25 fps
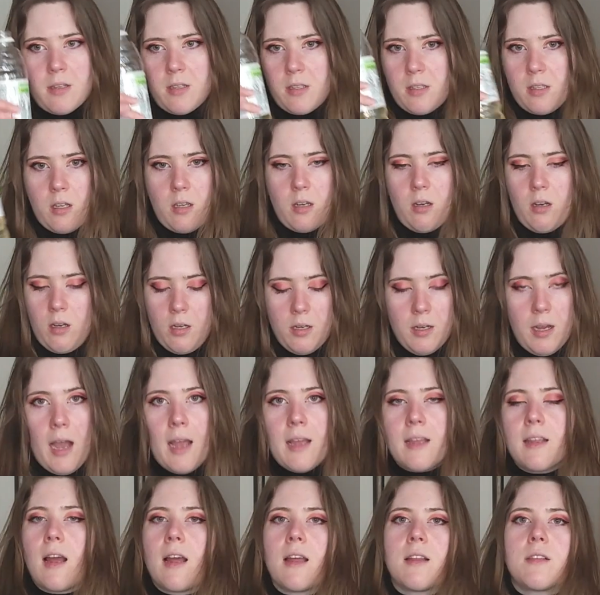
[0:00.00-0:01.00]

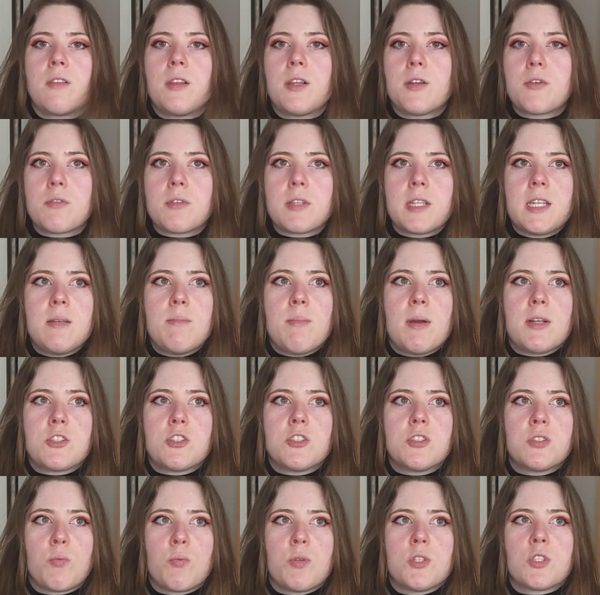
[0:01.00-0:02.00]
I literally, he
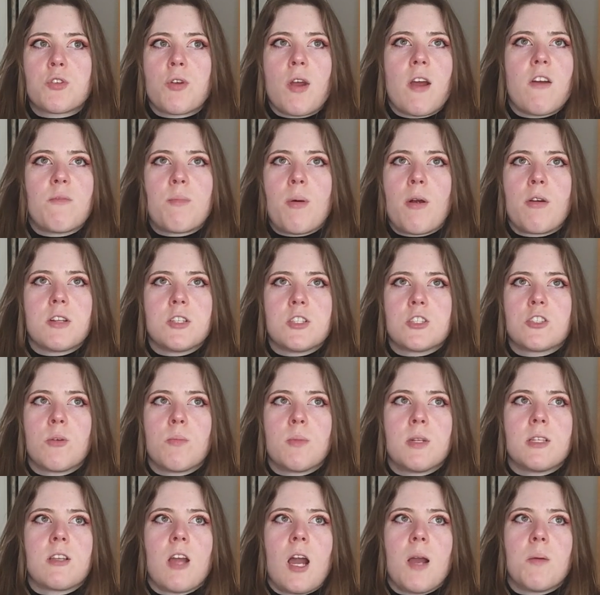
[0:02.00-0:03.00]
mentions witchcraft parties so
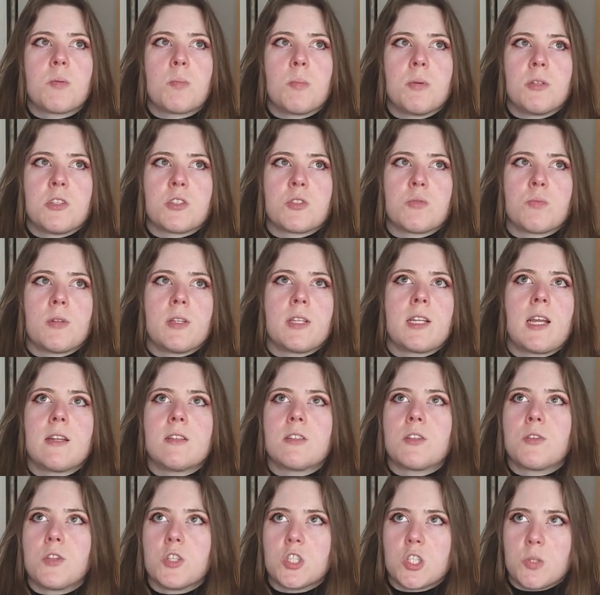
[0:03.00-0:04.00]
many times, but doesn't really get
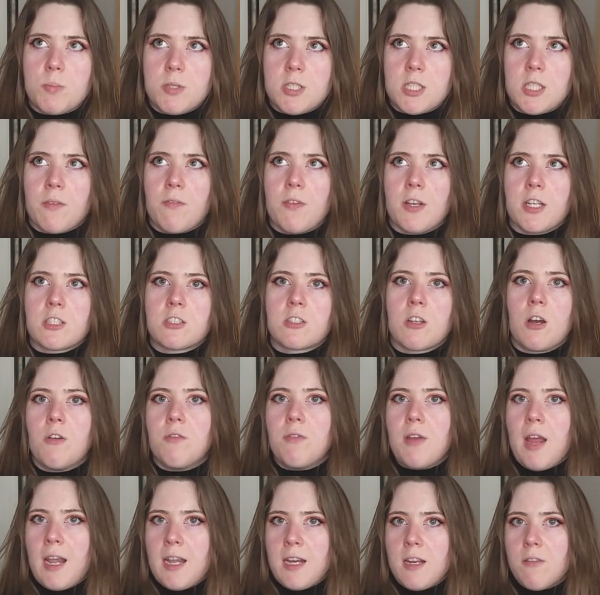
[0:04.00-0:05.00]
into the specifics of
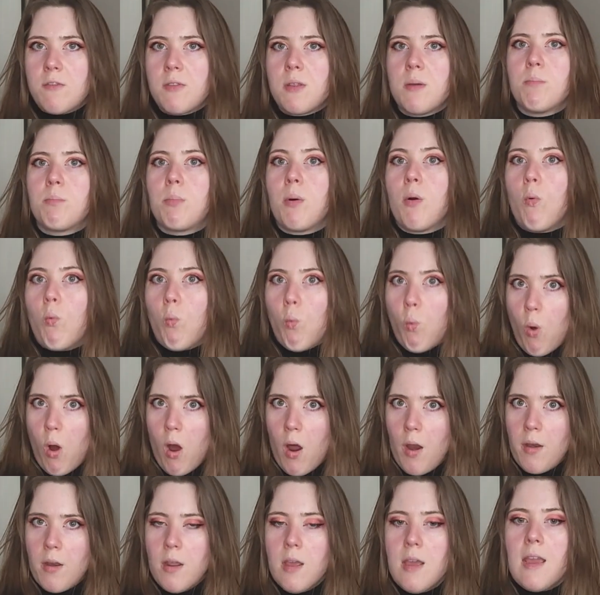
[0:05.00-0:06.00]
any of them but
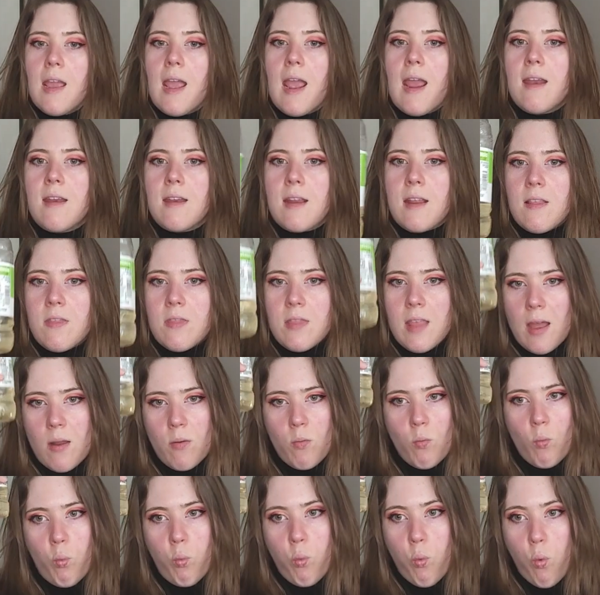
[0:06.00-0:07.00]
one. And in that
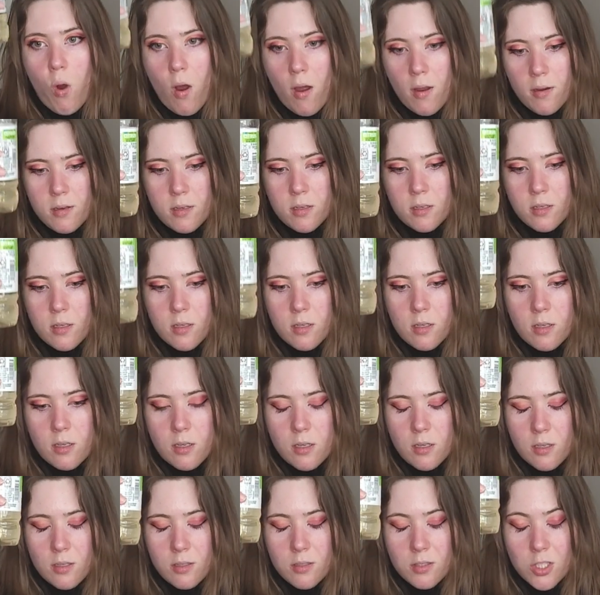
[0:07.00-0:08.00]
one
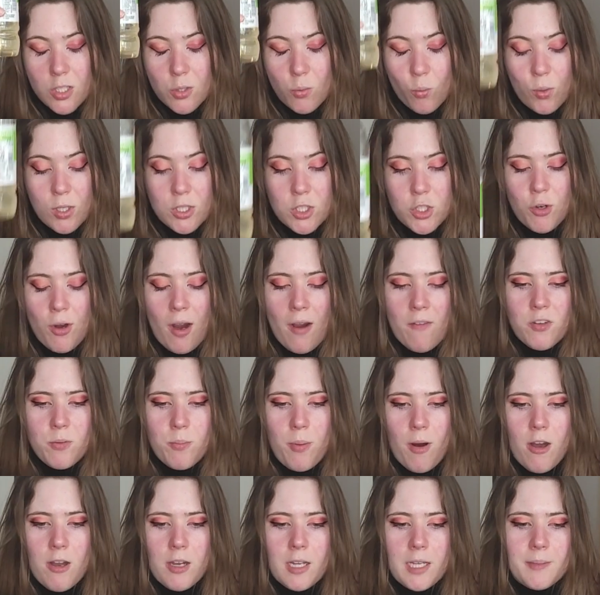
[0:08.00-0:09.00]
witchcraft
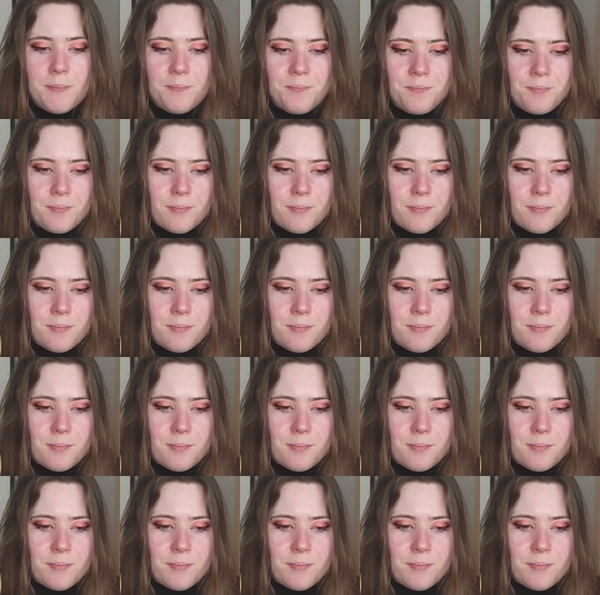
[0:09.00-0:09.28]
party,